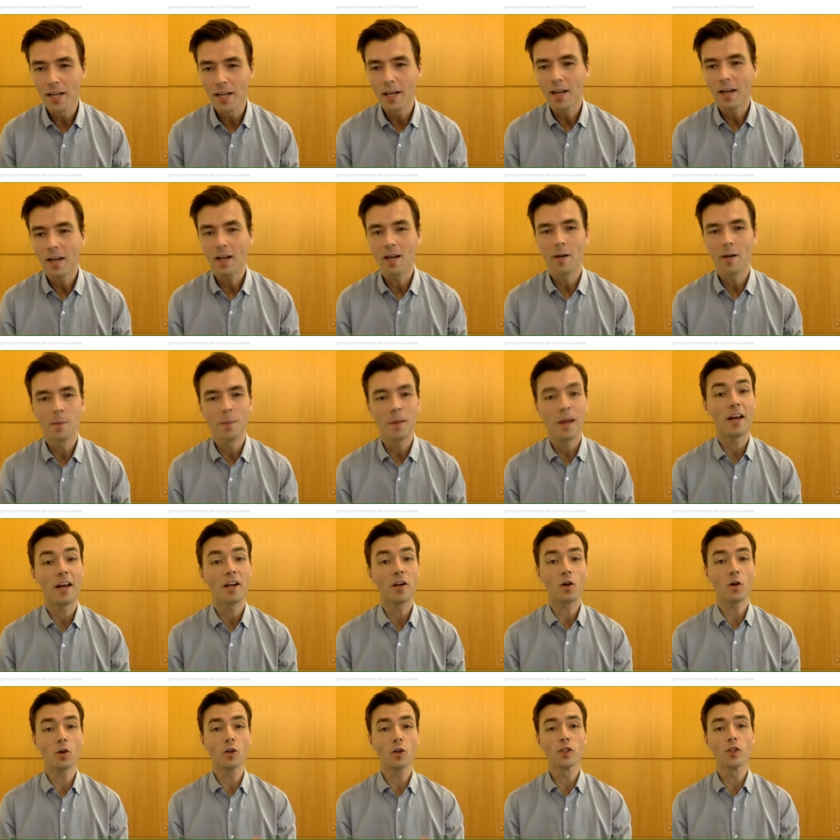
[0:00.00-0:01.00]

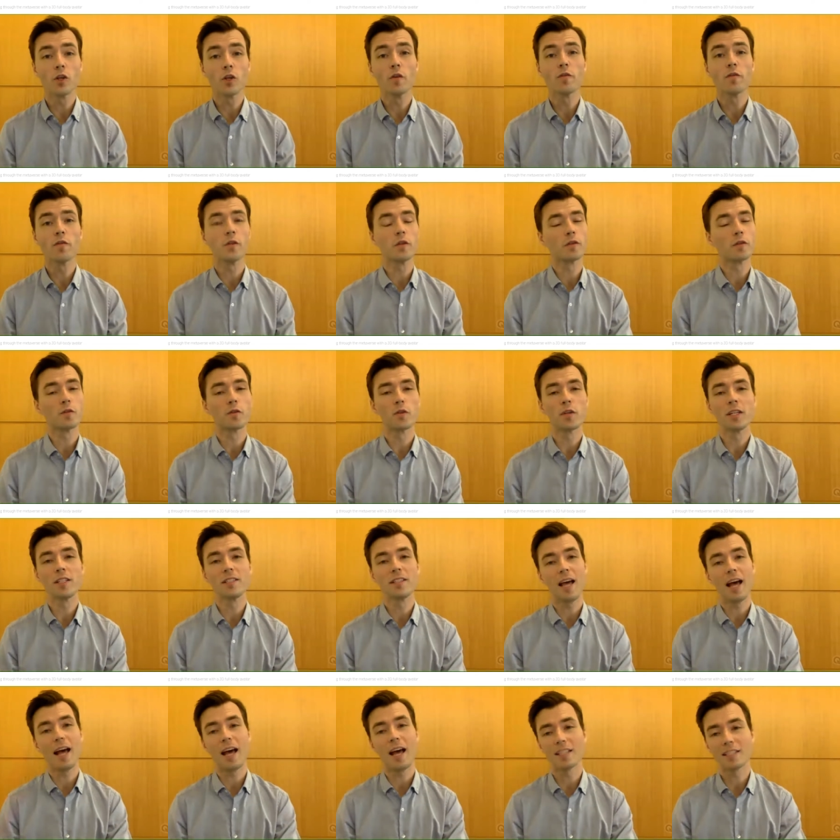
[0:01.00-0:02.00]
And also feel free
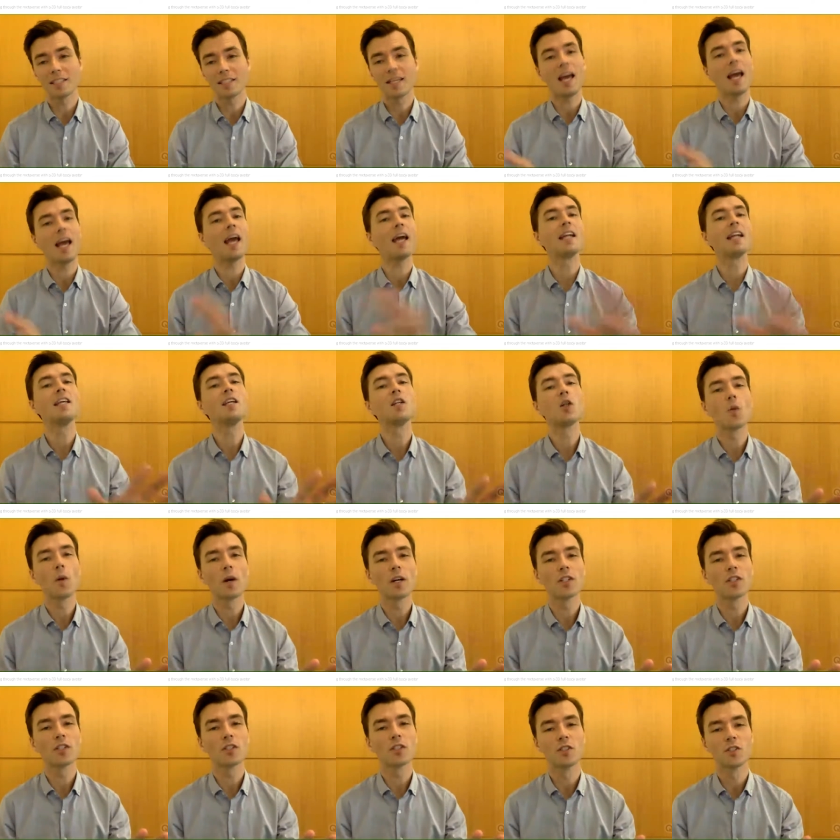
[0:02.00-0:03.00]
to ask any
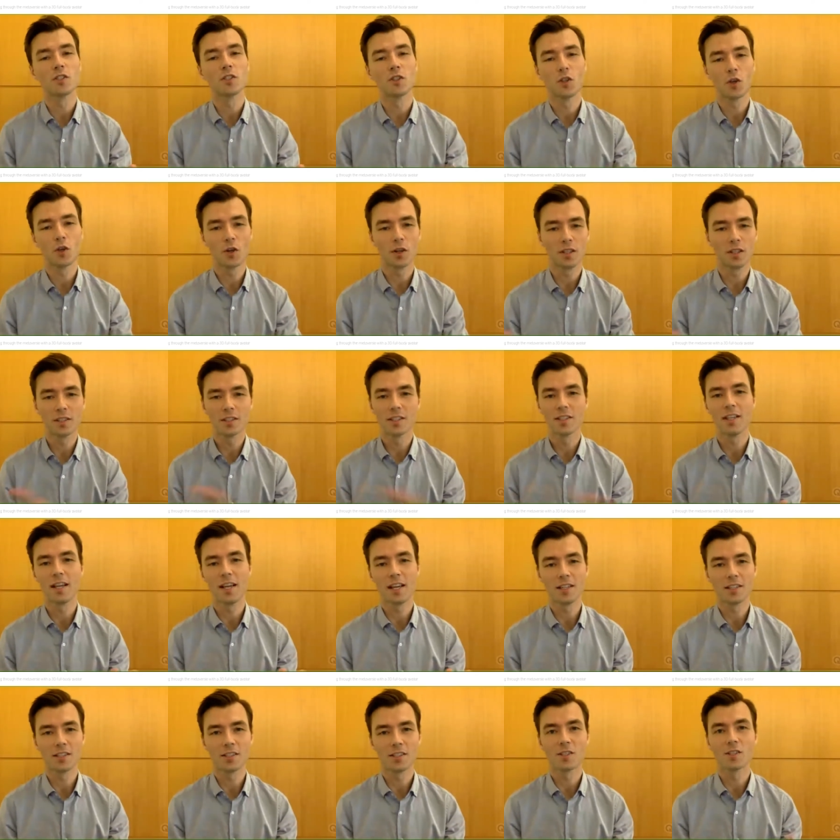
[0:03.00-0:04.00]
questions during
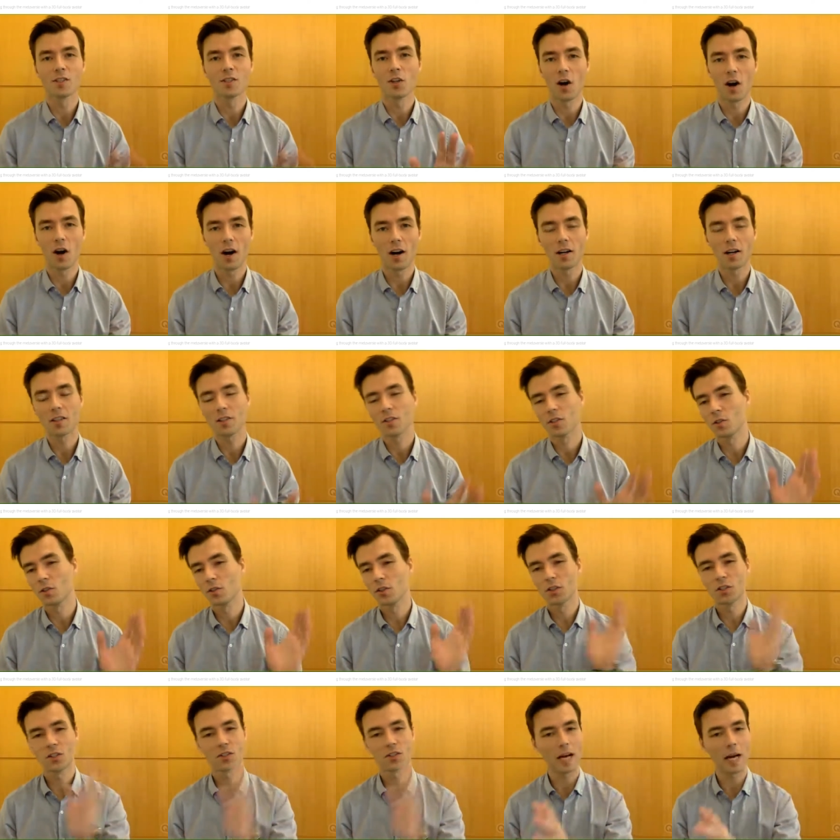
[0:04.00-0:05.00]
today's talk. So
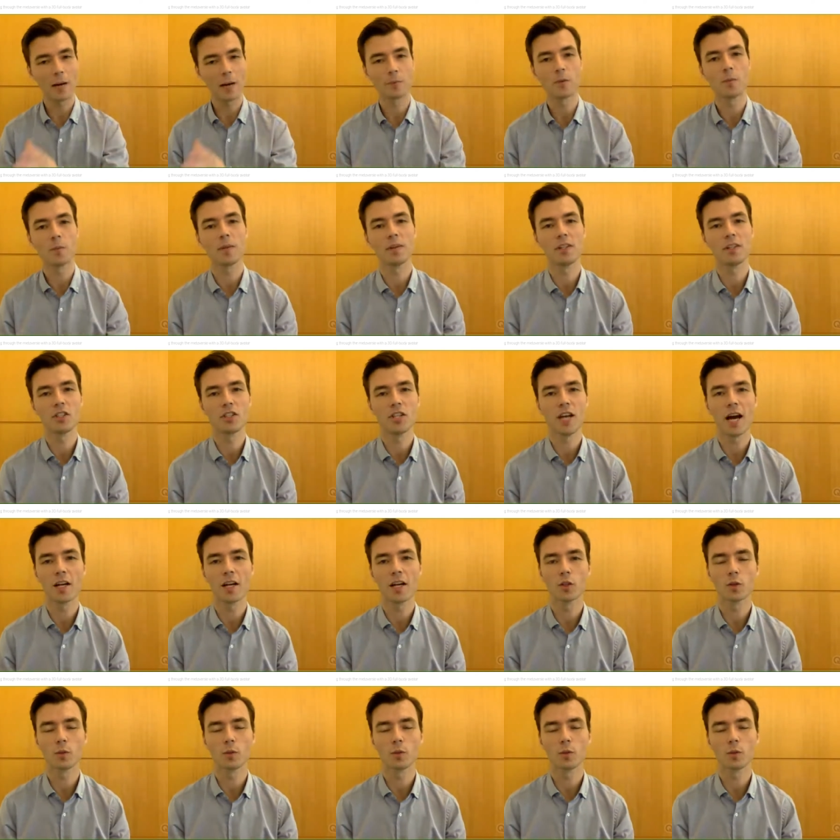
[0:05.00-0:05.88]
just type them in the chat as